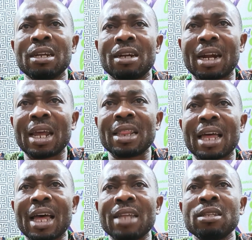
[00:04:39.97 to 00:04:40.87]
rather
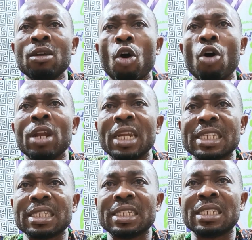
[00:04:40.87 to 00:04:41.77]
than on
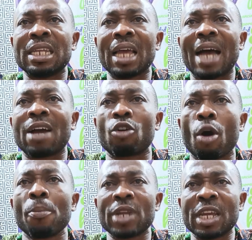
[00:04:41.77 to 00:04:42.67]
listening and
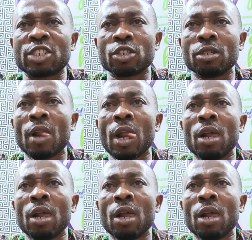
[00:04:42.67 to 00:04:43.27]
comprehension.